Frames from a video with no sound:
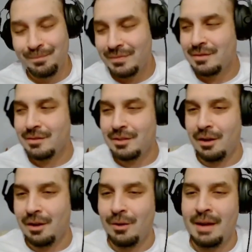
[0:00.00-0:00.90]
So
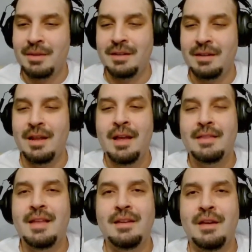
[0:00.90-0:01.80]
I mean,
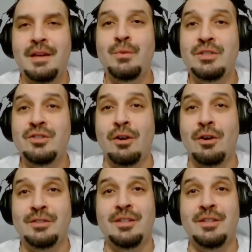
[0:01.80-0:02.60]
it was star-studded.